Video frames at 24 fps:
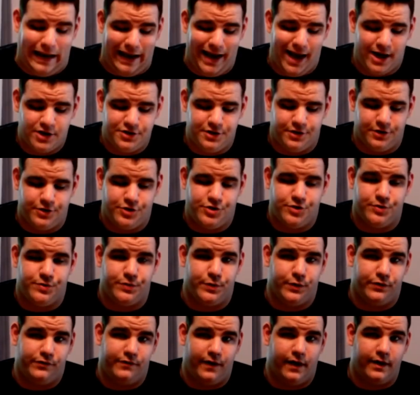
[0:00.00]
I actually choose
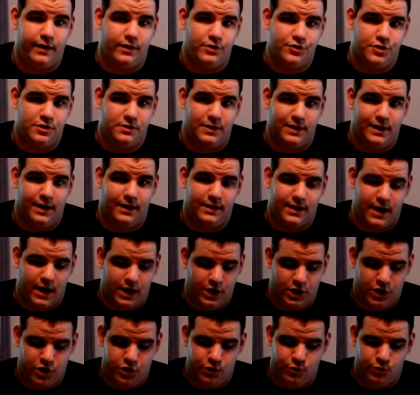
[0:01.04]
to go second just to get
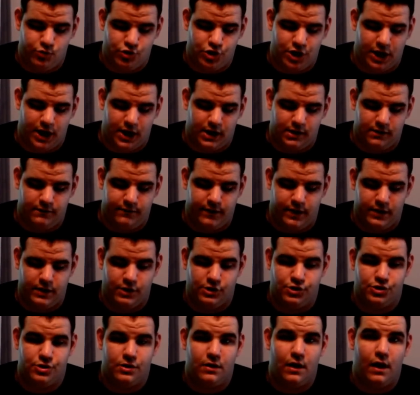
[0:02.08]
that huge hand
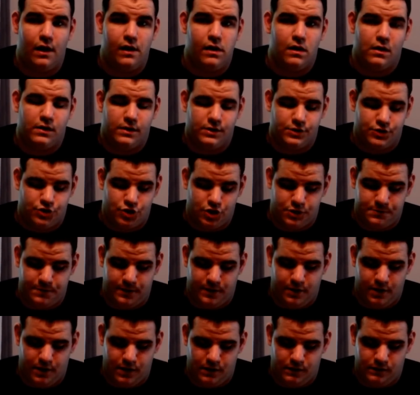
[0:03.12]
advantage. Just
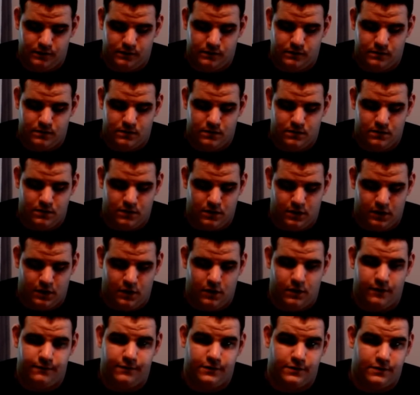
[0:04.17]
because,
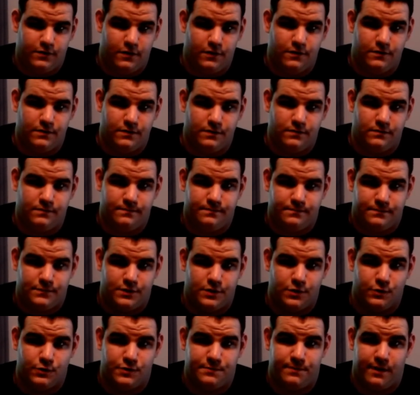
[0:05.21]
if you turn
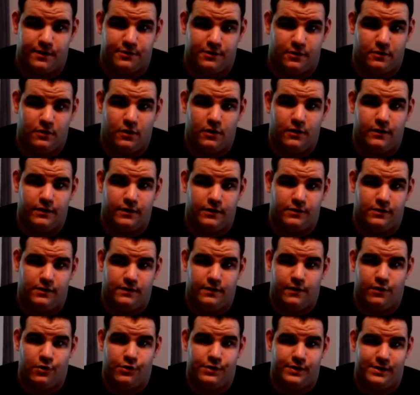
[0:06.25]
2 Spectre Clawing and
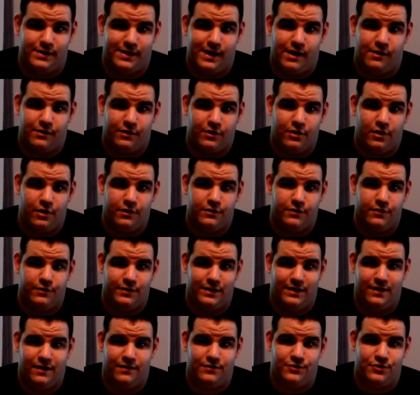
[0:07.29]
they're already down a card, they're
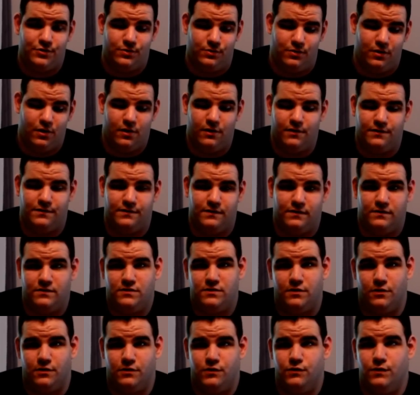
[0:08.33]
already down 2 cards and it's
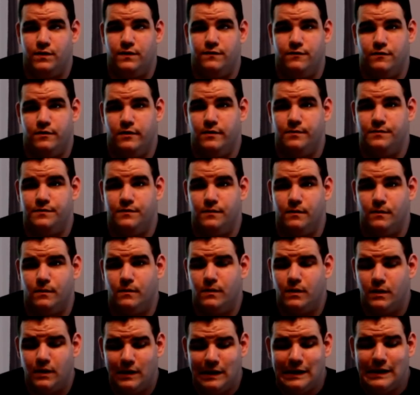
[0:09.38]
turn 3 for them,
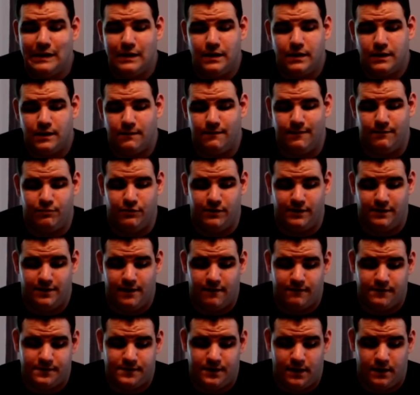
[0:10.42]
so it can be pretty
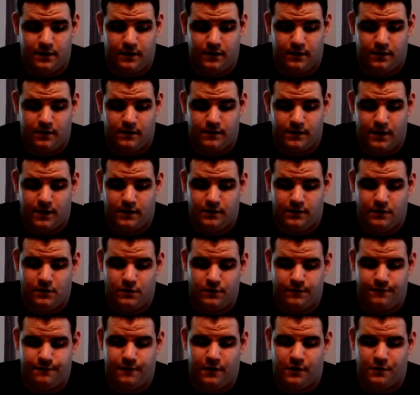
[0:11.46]
devastating. And then,
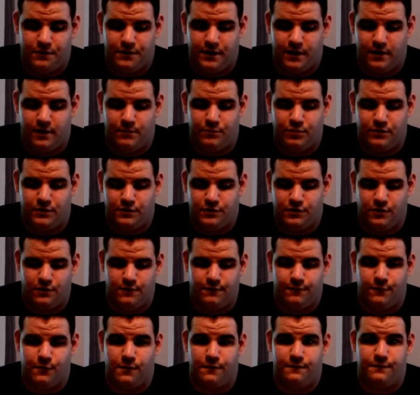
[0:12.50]
you follow that up with a turn
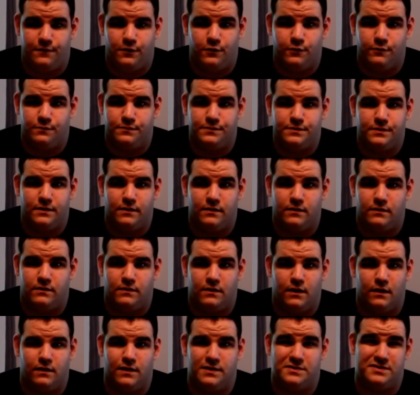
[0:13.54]
4 Fumes,
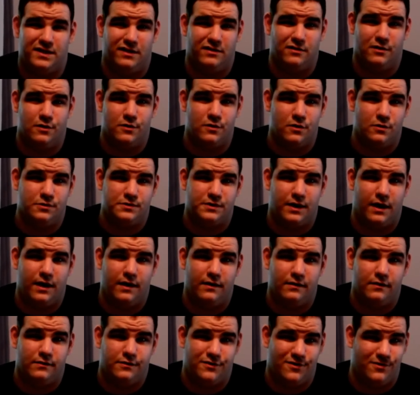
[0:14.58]
and unless they logo
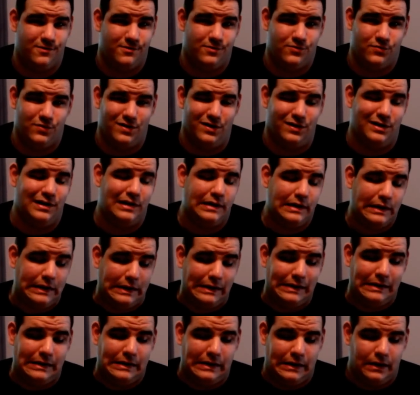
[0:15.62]
scan the turn 3,
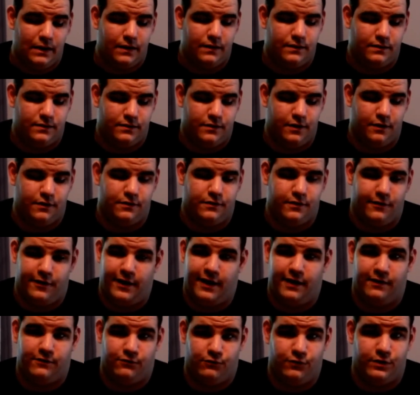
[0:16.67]
their
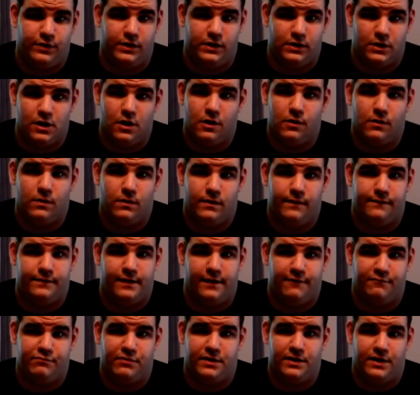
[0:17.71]
hand's really low if
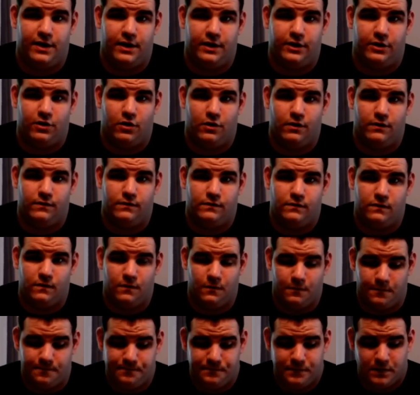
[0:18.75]
they've played any cards,
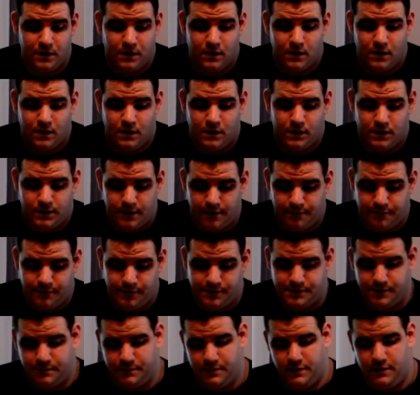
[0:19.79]
so
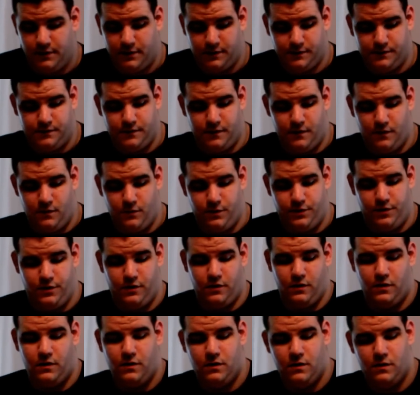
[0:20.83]
definitely something to consider when
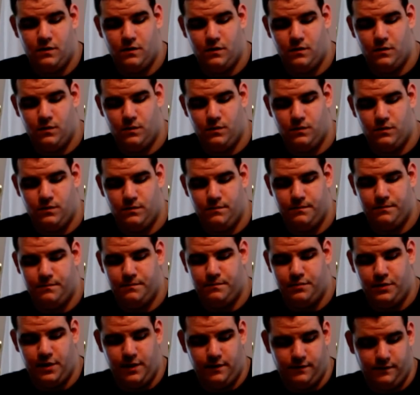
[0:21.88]
you're
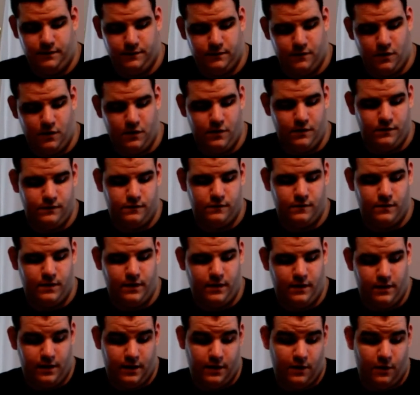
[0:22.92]
playing these cards. So
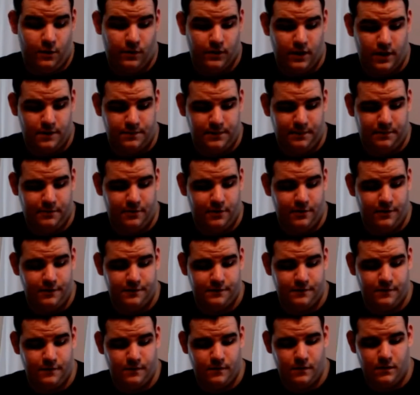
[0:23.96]
I know a lot of people are,
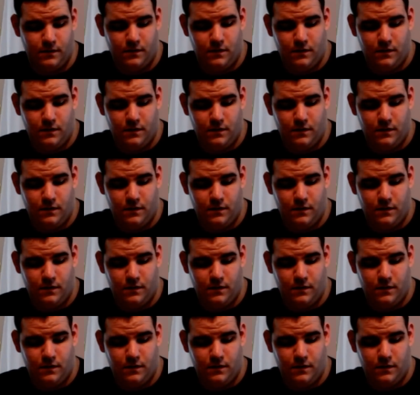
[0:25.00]
so